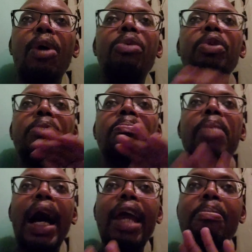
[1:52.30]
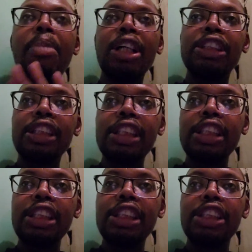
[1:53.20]
When we buy
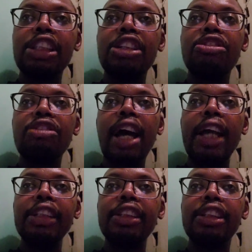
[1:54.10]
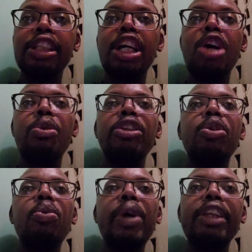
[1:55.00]
buses, right, we
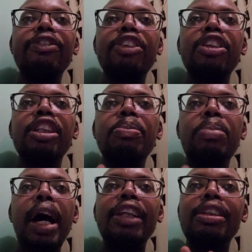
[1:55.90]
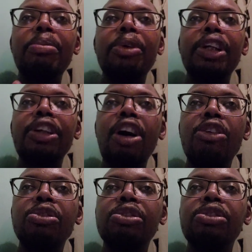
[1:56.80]
don't wait for the part to break
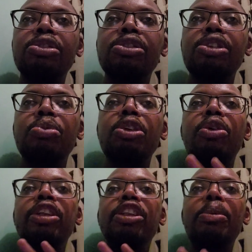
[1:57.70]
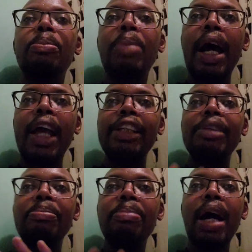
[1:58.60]
down. We're going to buy
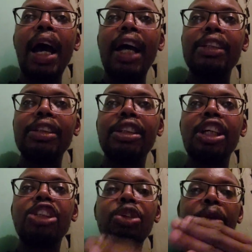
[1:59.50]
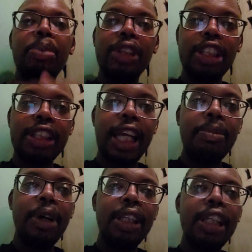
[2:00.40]
the part. So you put aside
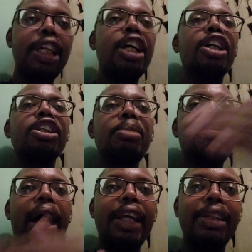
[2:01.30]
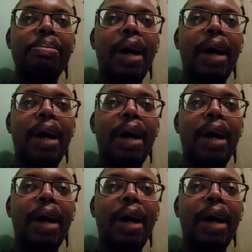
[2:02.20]
money to buy the